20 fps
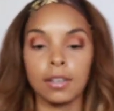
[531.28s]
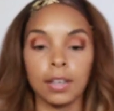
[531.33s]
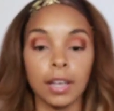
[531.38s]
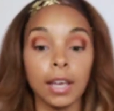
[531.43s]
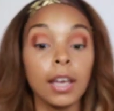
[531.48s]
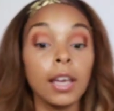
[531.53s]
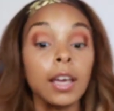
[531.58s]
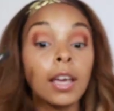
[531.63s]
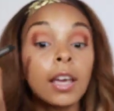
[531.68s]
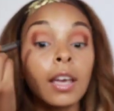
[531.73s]

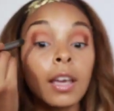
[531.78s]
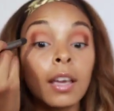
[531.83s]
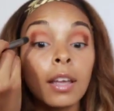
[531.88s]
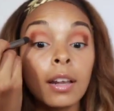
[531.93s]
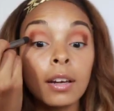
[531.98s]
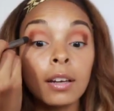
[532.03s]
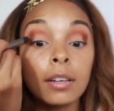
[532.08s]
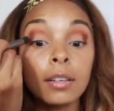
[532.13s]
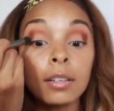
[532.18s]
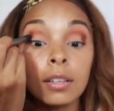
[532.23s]

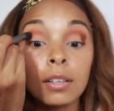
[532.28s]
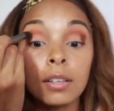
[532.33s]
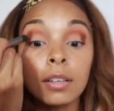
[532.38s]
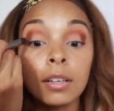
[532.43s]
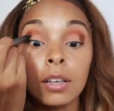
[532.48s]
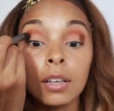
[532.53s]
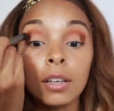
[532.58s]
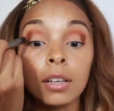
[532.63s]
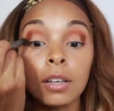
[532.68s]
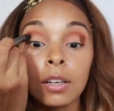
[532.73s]
and
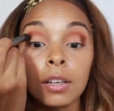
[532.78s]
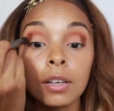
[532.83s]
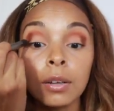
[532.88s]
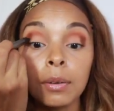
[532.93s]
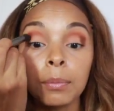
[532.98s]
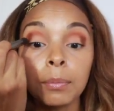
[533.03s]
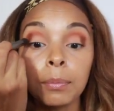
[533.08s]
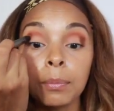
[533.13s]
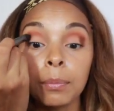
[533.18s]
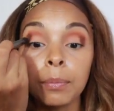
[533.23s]

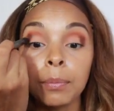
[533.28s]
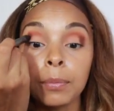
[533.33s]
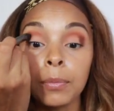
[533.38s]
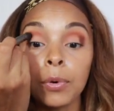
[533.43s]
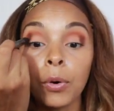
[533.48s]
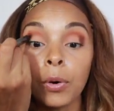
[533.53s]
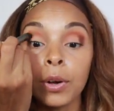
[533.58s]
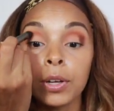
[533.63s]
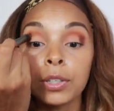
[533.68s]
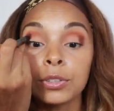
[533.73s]

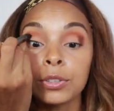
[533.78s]
going